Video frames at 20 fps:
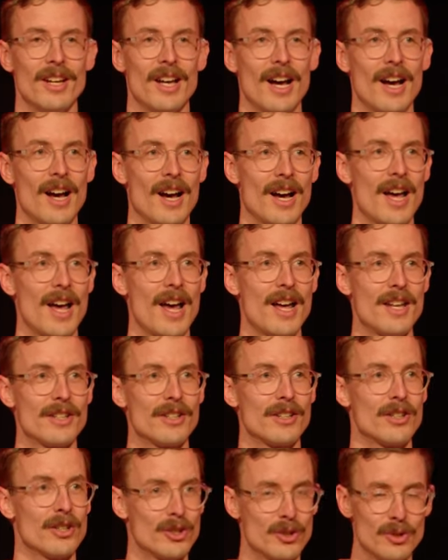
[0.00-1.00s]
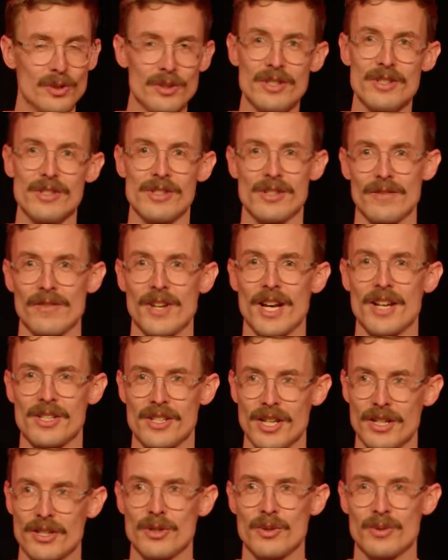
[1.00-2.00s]
and the goodness of our
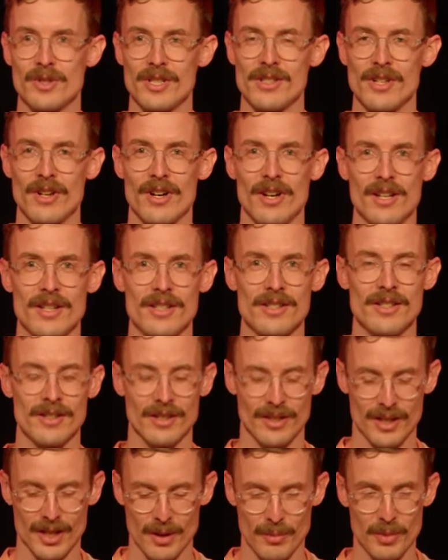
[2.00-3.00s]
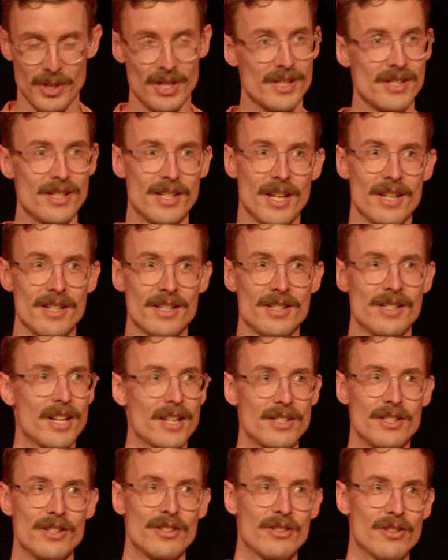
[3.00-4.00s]
sexual desires, but it says
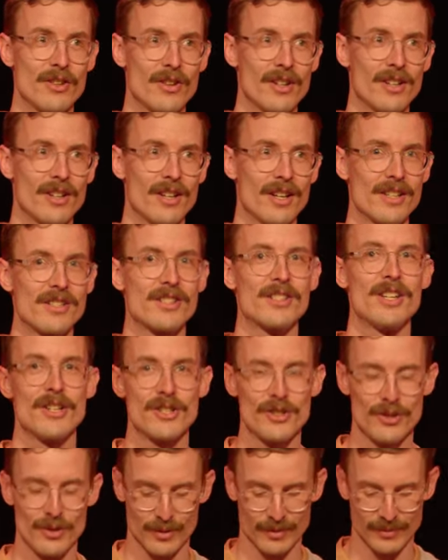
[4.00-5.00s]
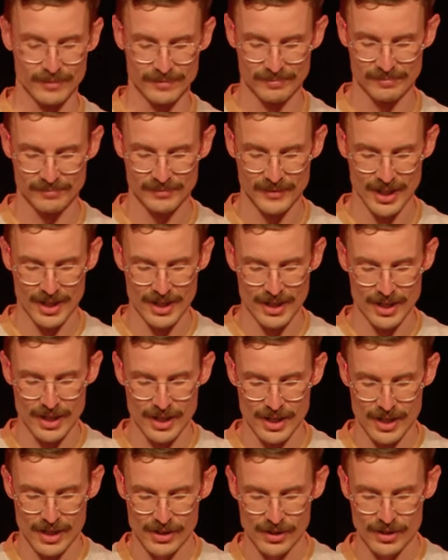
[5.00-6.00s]
sex is not essential.
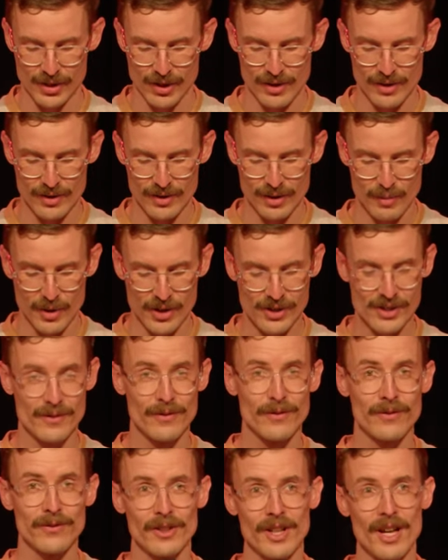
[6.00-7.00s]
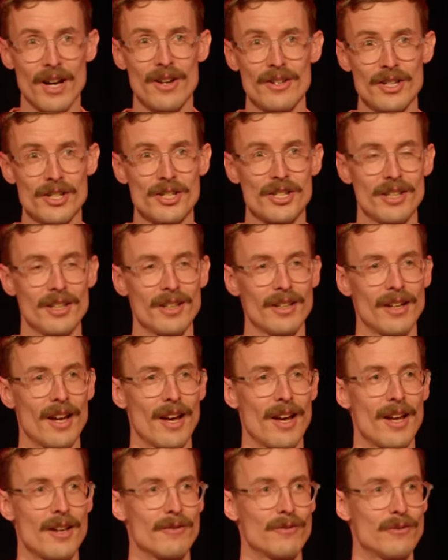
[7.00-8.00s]
So the most flourishing
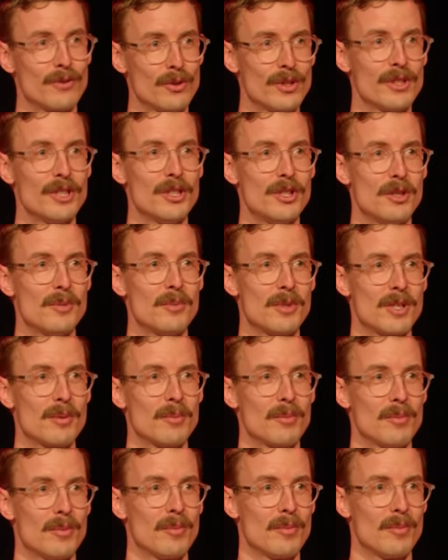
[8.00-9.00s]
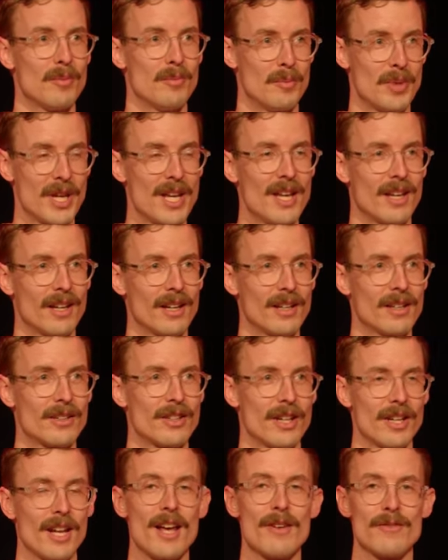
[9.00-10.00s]
and fully human being
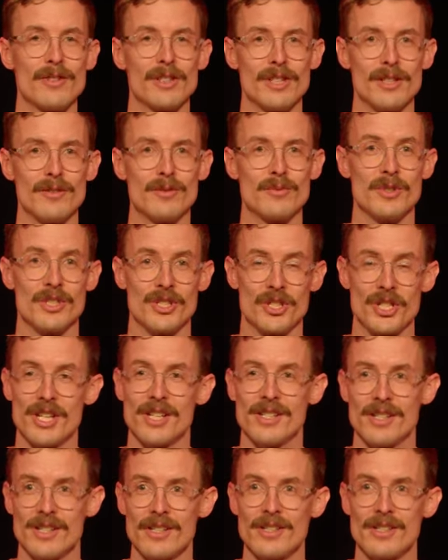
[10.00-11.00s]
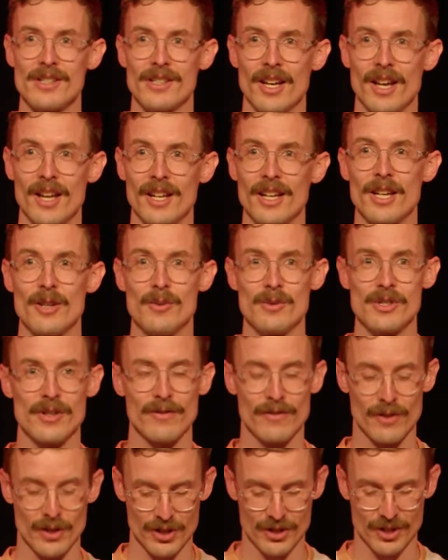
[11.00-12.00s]
that ever lived with Jesus, and he was a
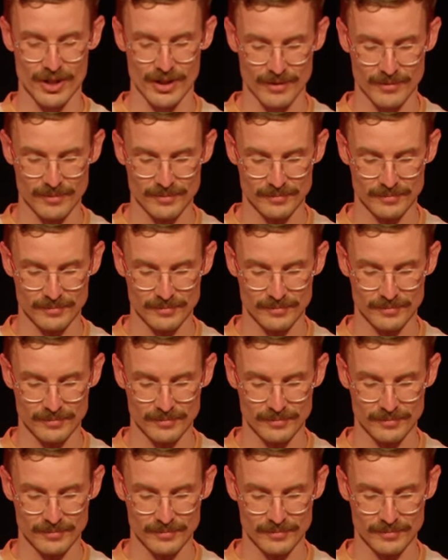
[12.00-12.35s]
virgin.